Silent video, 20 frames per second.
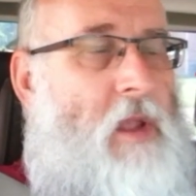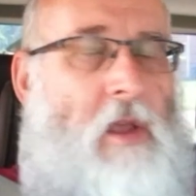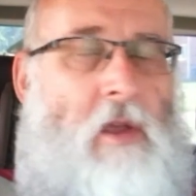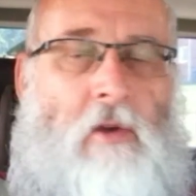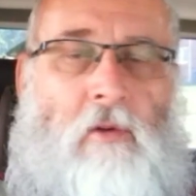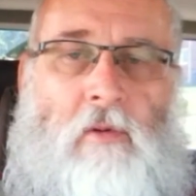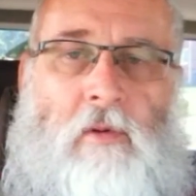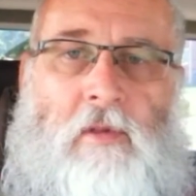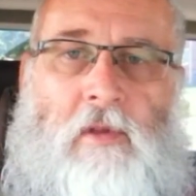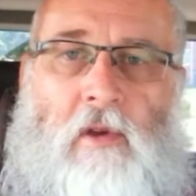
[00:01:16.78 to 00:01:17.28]

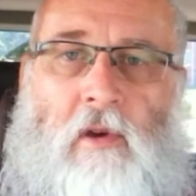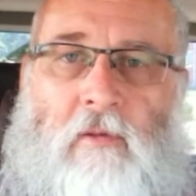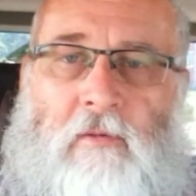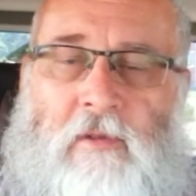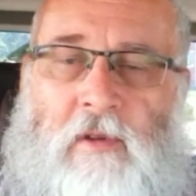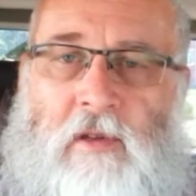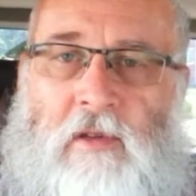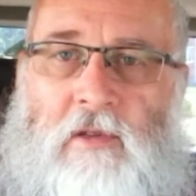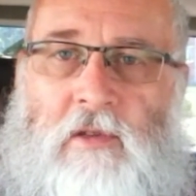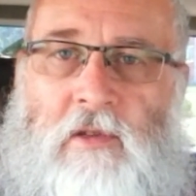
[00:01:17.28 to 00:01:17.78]
with the
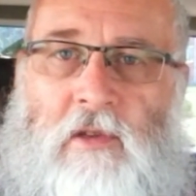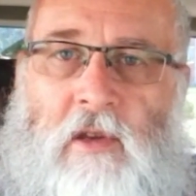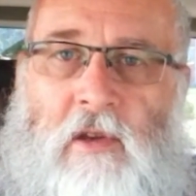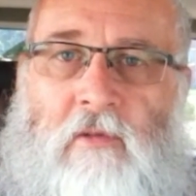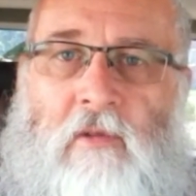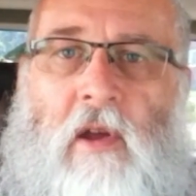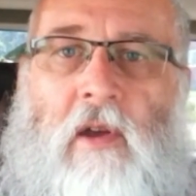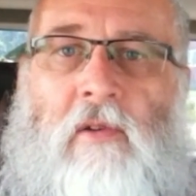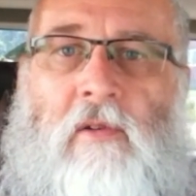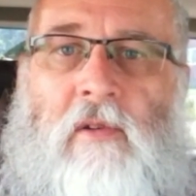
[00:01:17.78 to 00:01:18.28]
obvious
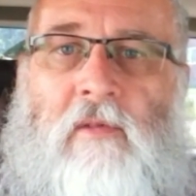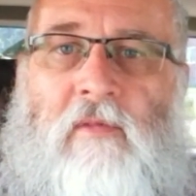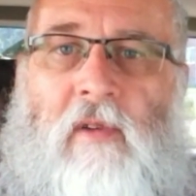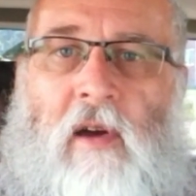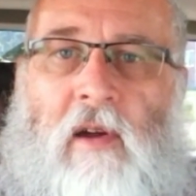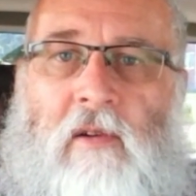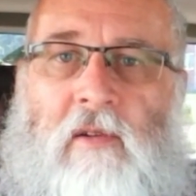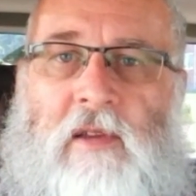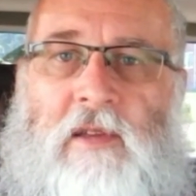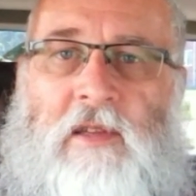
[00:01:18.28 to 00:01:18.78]

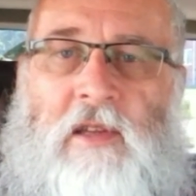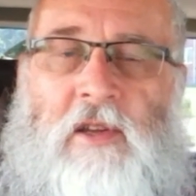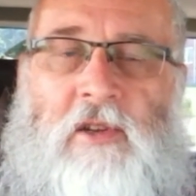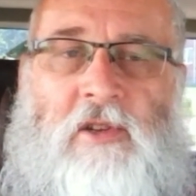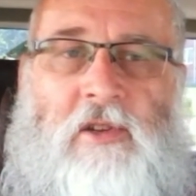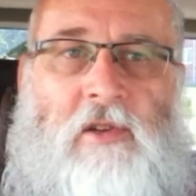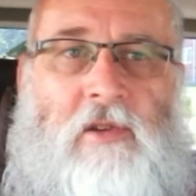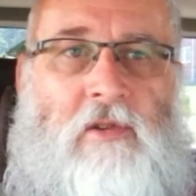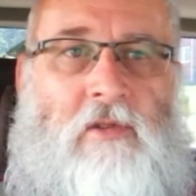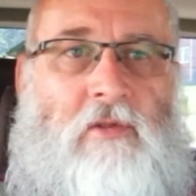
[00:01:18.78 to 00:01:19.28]
coronavirus
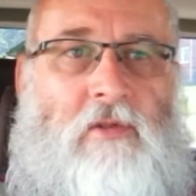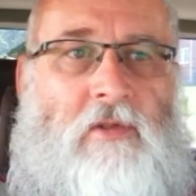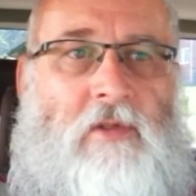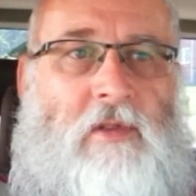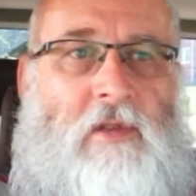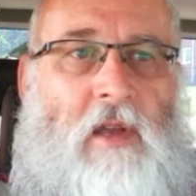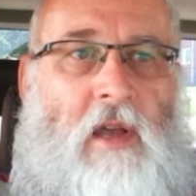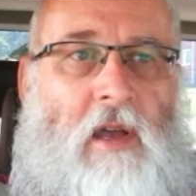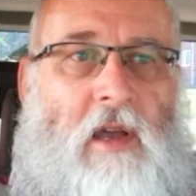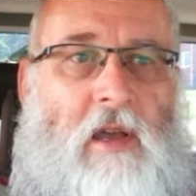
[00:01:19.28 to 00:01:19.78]

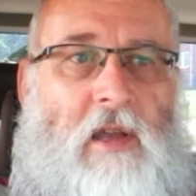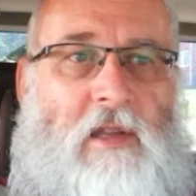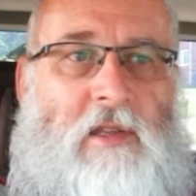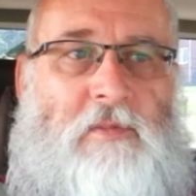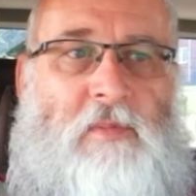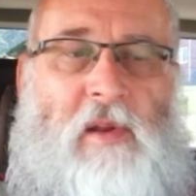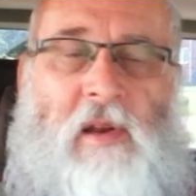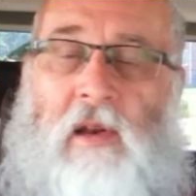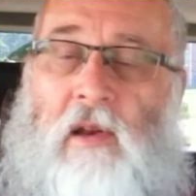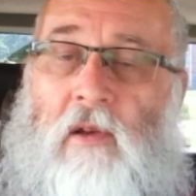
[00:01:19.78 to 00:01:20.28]
issues, it's
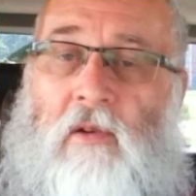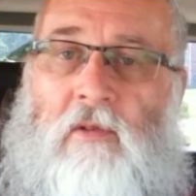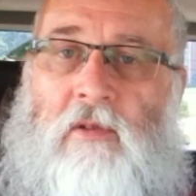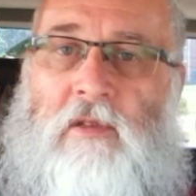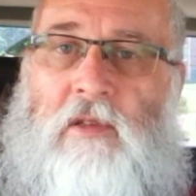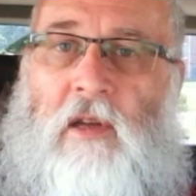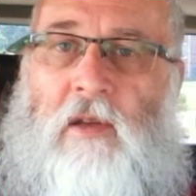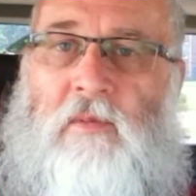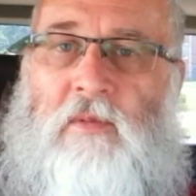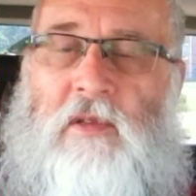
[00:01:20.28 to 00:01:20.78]
been a long
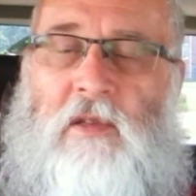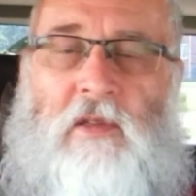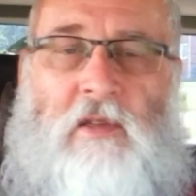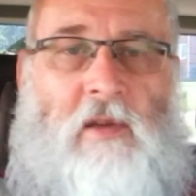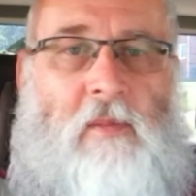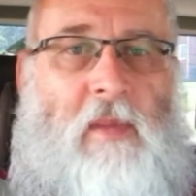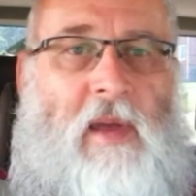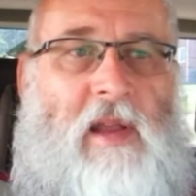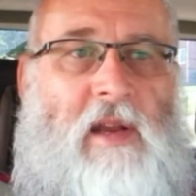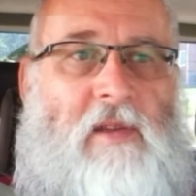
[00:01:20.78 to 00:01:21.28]
time since I
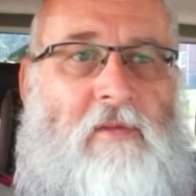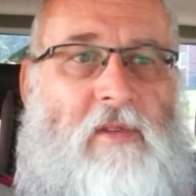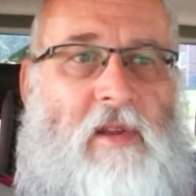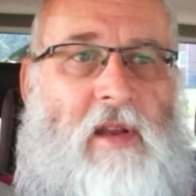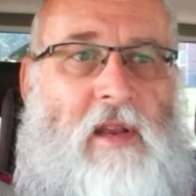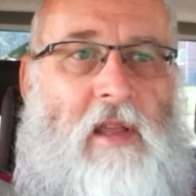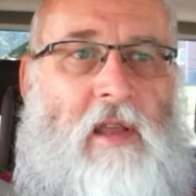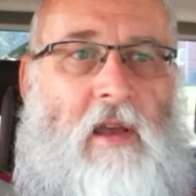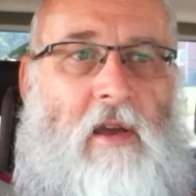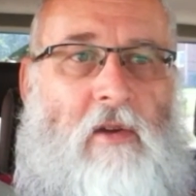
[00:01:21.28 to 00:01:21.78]
made a
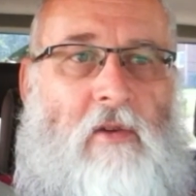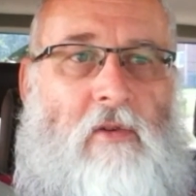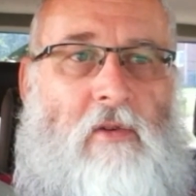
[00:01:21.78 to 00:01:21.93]
video.